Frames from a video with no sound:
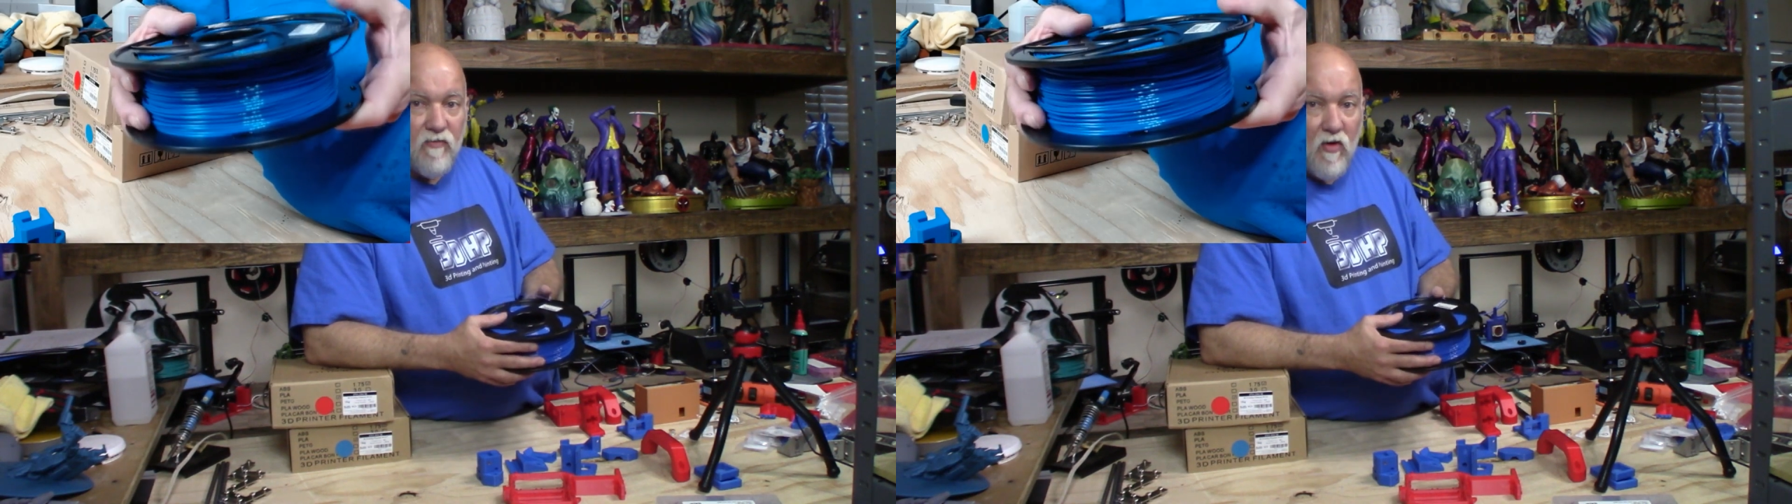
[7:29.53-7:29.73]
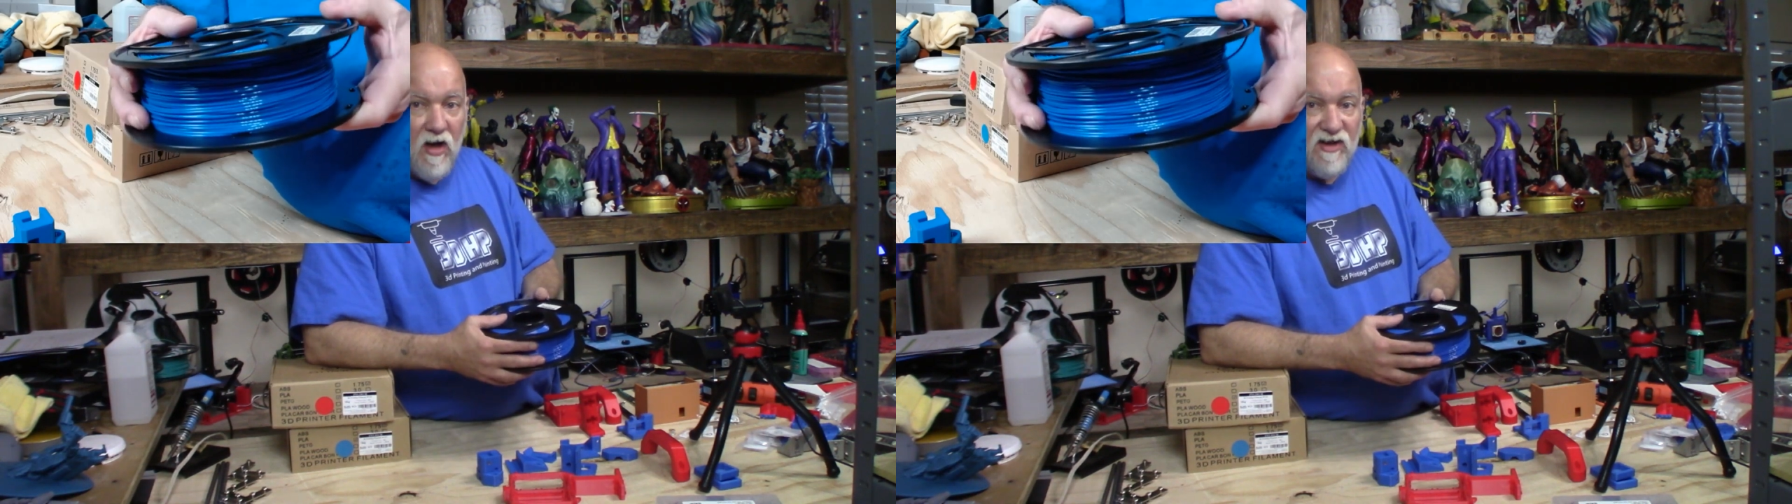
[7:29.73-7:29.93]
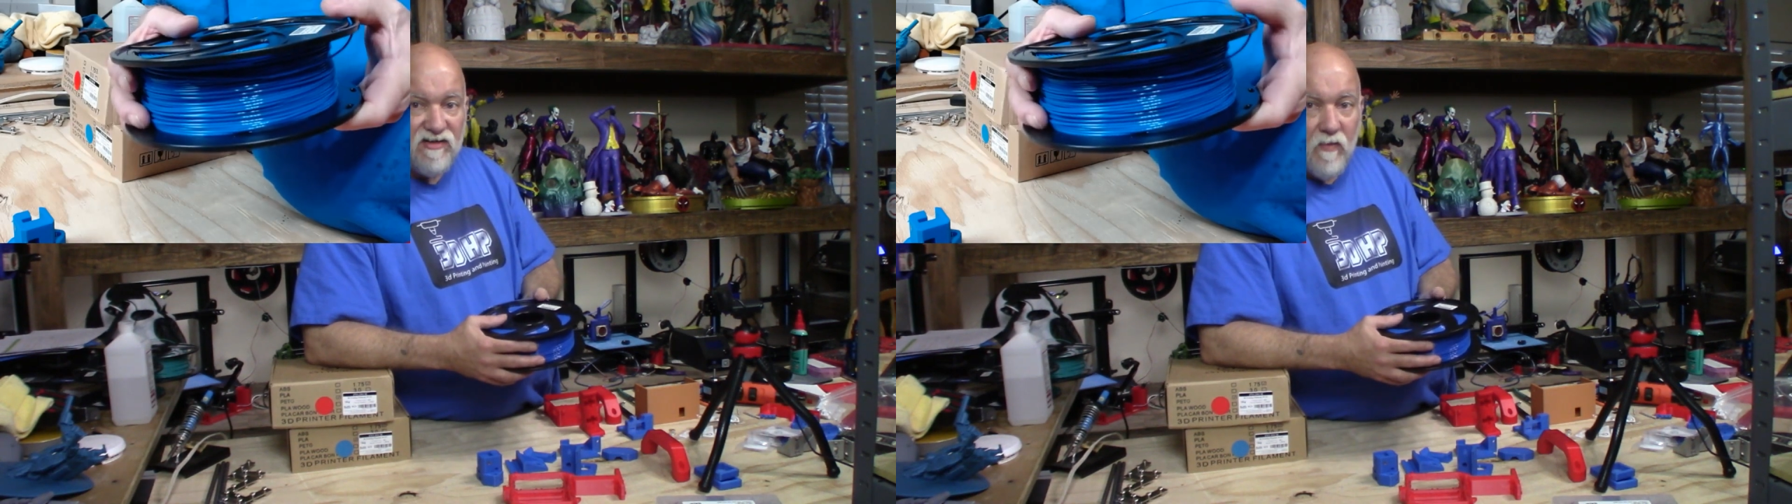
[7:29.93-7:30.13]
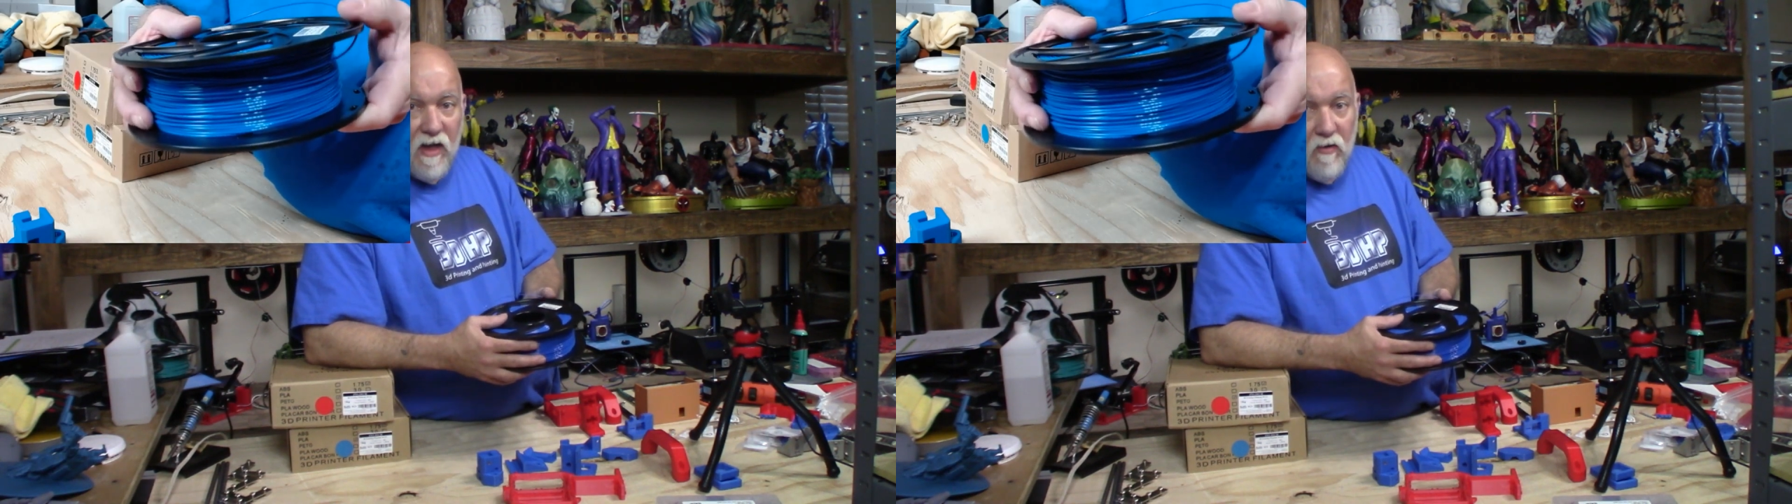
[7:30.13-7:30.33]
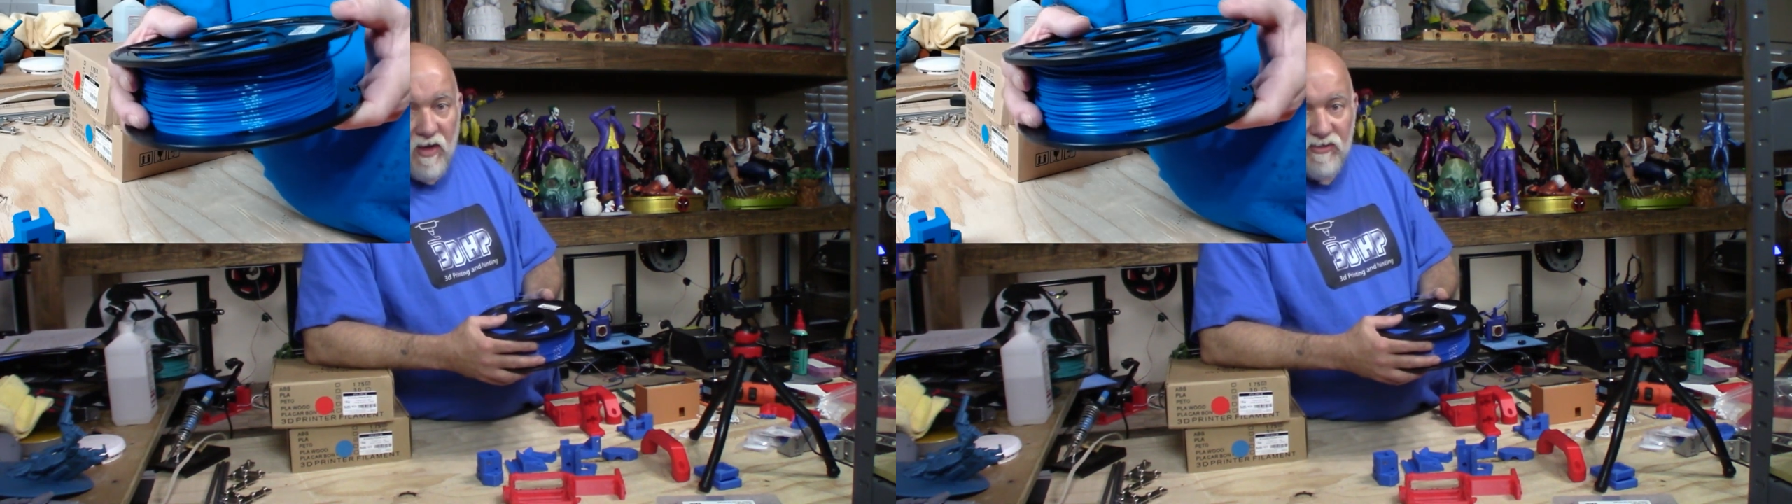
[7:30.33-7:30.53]
price when
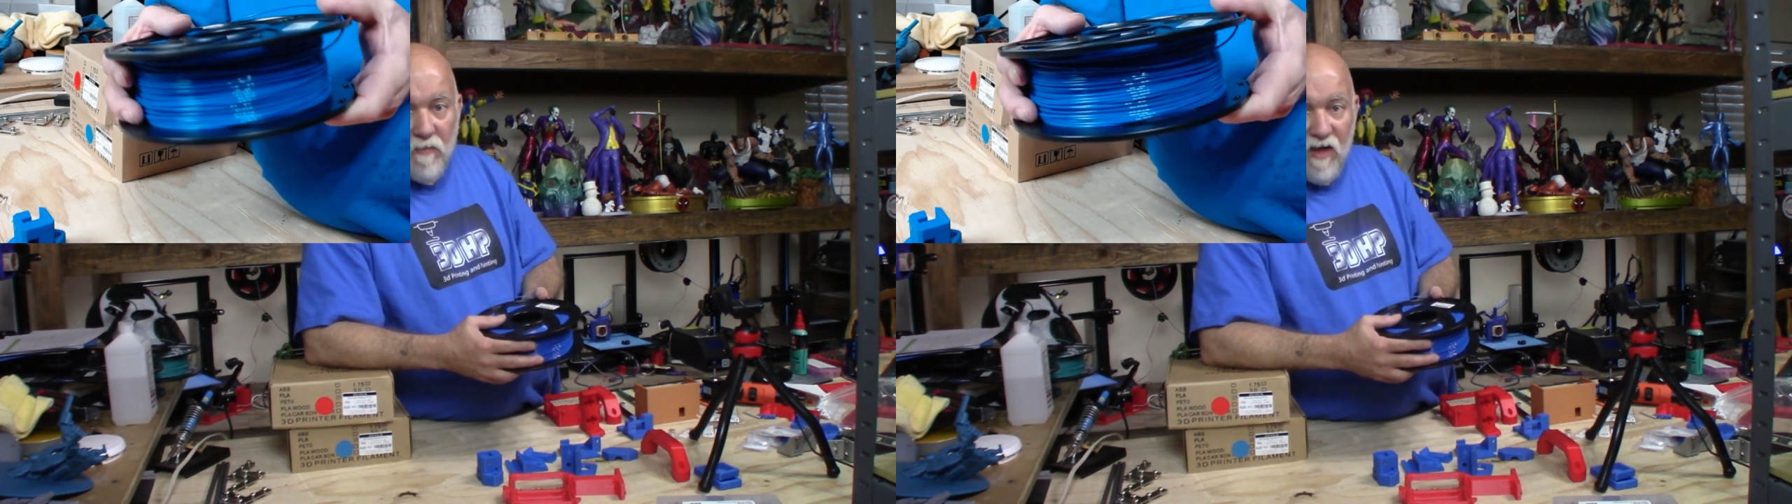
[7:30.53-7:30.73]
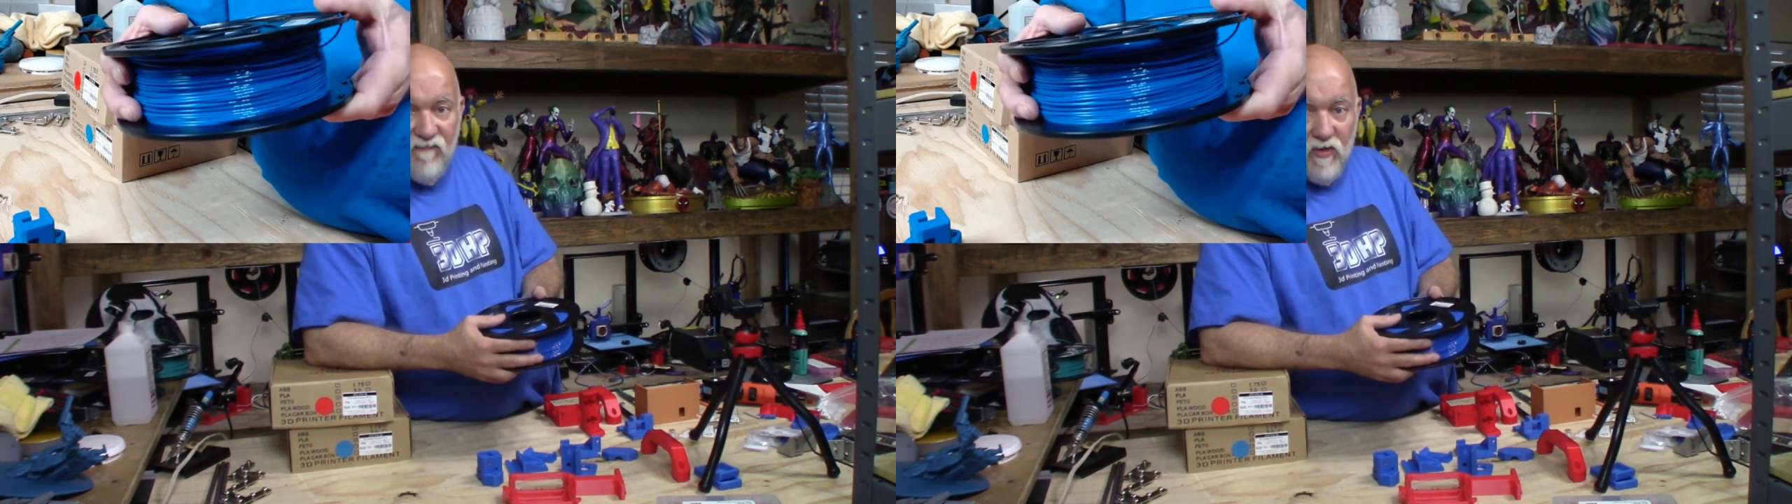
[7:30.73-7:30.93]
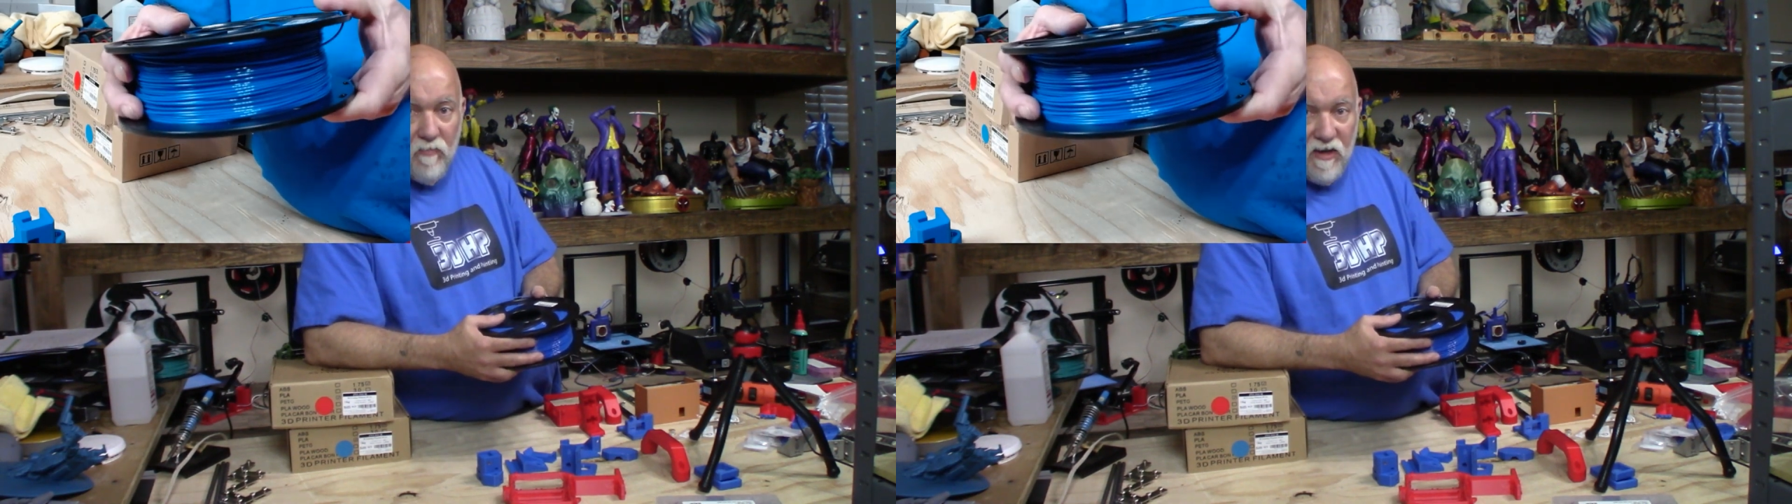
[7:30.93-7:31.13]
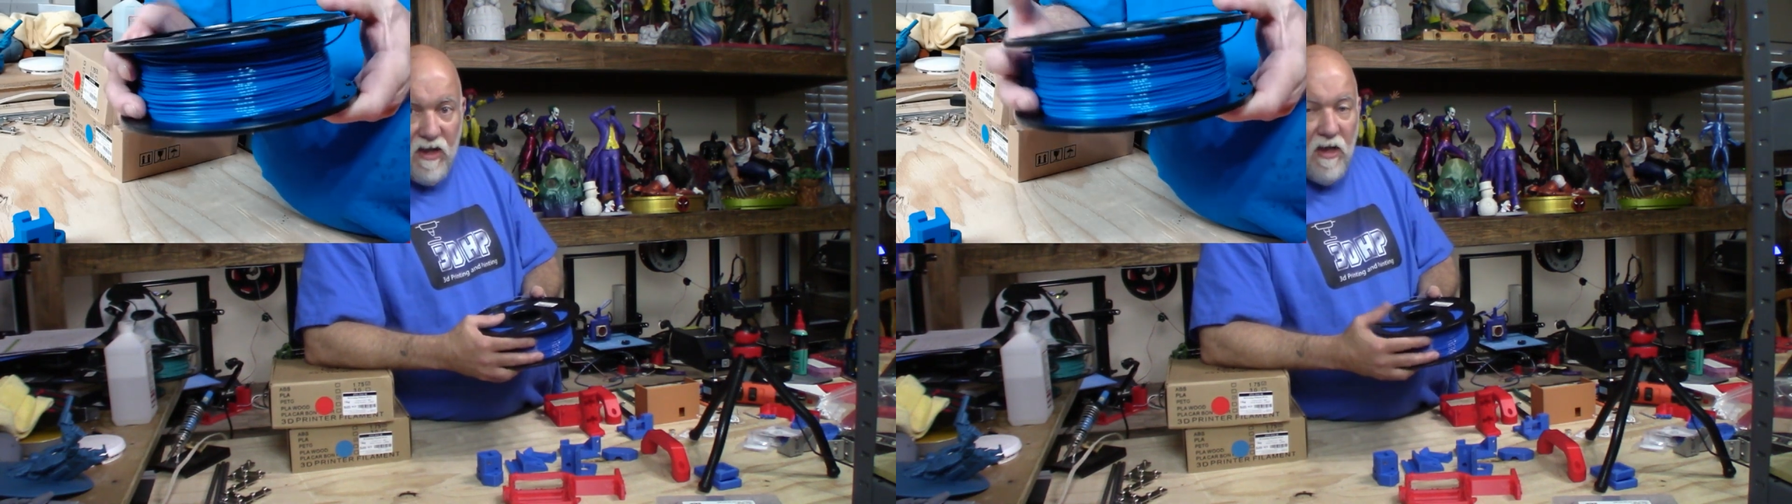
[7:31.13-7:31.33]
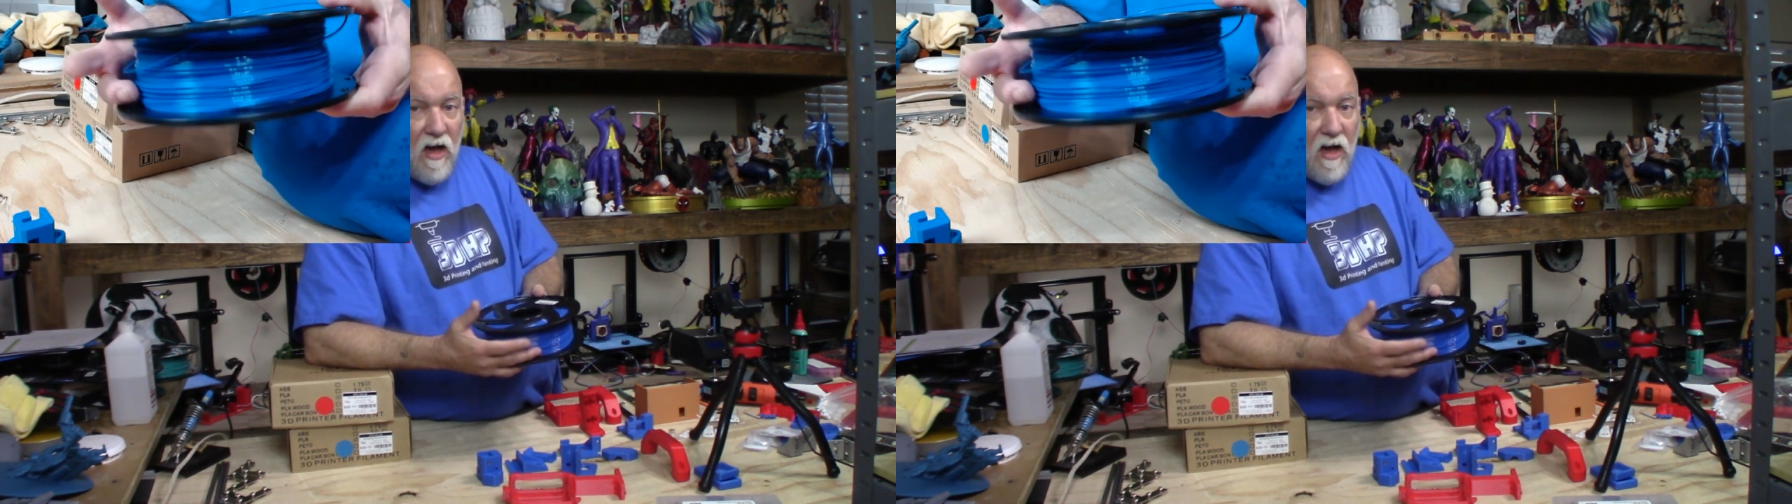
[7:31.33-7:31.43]
I go out to buy a filament.